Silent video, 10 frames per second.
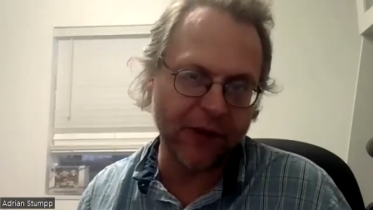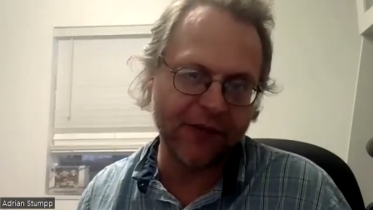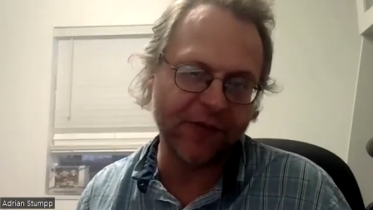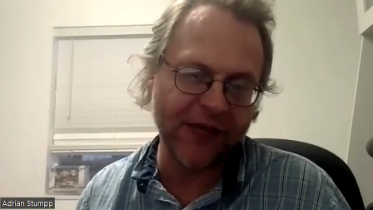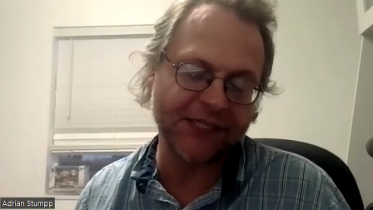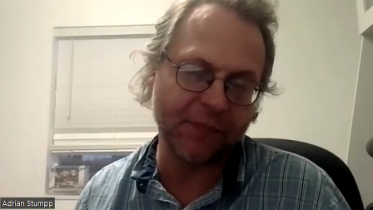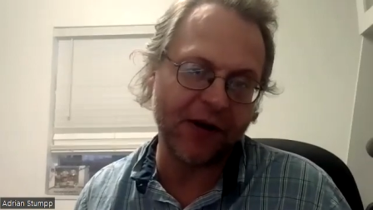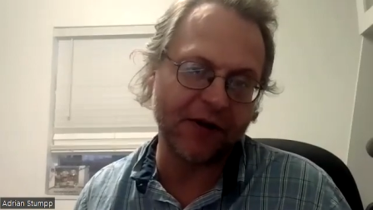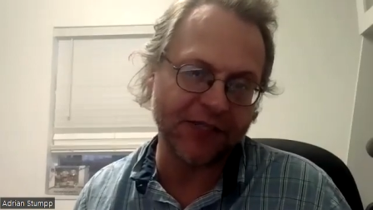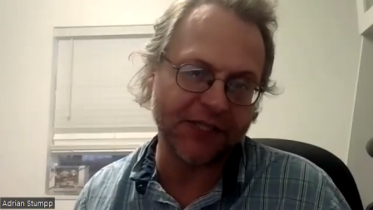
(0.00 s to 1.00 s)
mean things
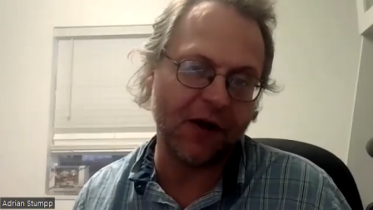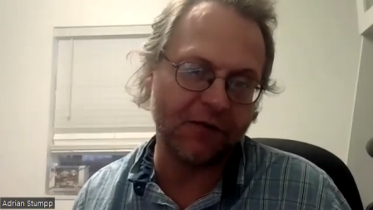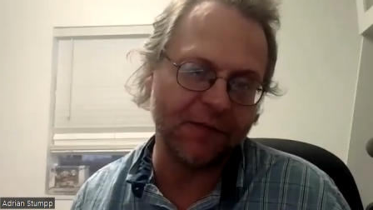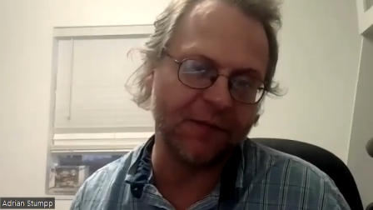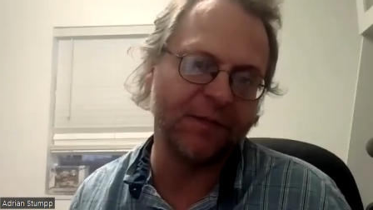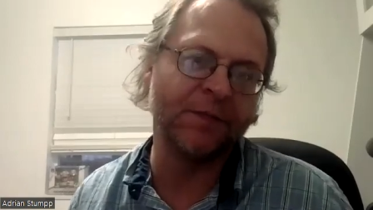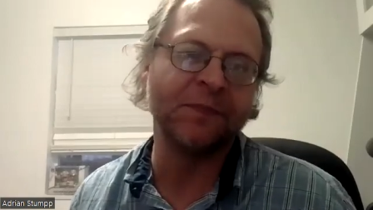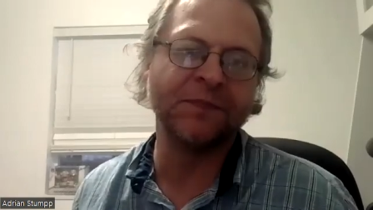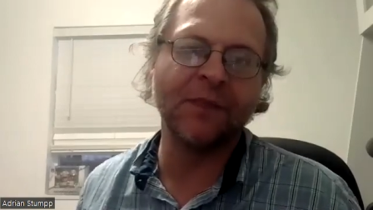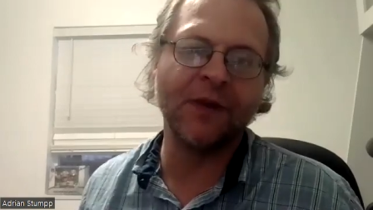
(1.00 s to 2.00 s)
about yourself?
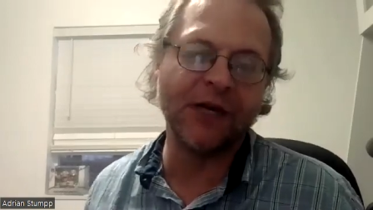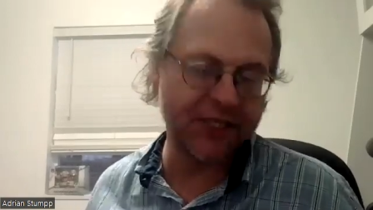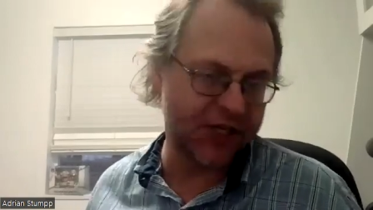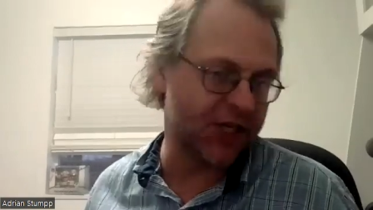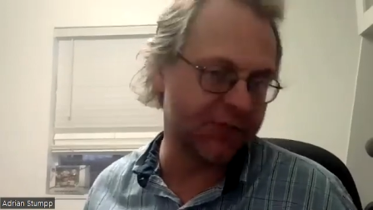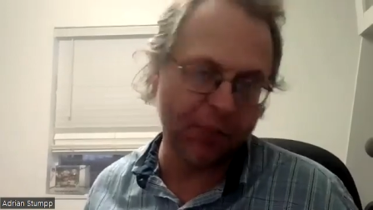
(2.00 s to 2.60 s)
Because it does